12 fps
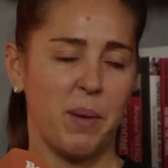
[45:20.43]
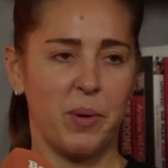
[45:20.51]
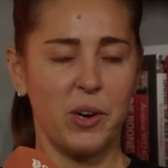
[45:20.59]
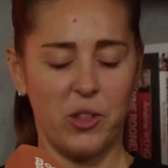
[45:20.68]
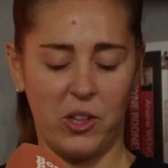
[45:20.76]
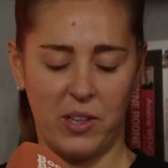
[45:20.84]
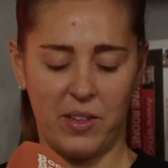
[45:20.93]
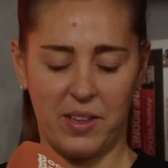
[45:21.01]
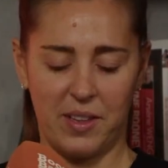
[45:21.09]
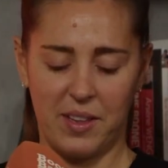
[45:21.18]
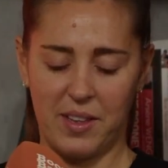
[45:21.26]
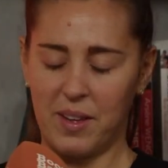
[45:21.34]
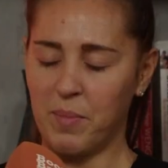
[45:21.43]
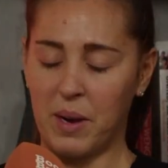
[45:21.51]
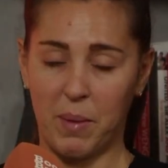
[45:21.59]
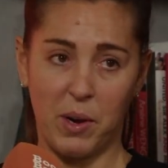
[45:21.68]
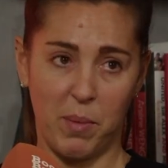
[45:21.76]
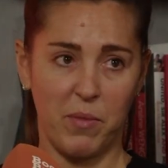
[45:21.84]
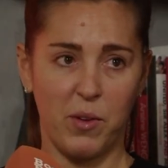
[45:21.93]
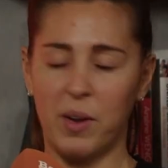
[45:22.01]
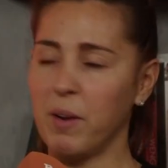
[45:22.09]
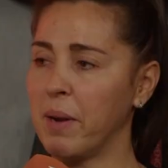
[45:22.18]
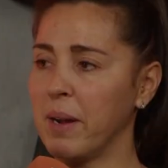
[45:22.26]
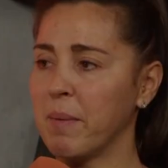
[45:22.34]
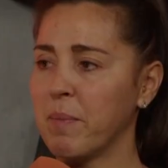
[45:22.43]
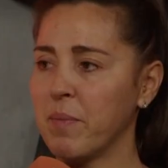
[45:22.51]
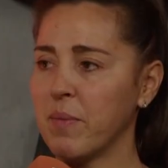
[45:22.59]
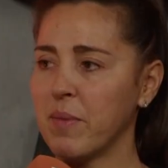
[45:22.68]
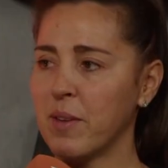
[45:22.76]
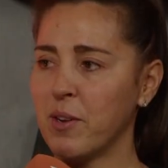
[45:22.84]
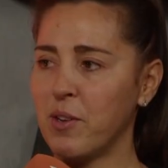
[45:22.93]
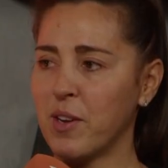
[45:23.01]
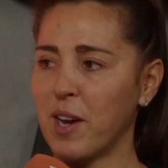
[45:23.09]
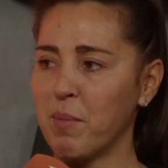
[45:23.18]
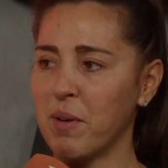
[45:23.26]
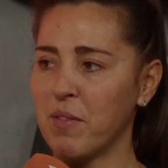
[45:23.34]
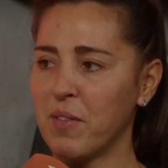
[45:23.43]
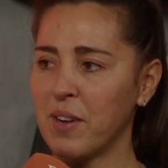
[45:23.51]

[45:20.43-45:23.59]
apologies, but I'm going with you anyway. Who are you going with?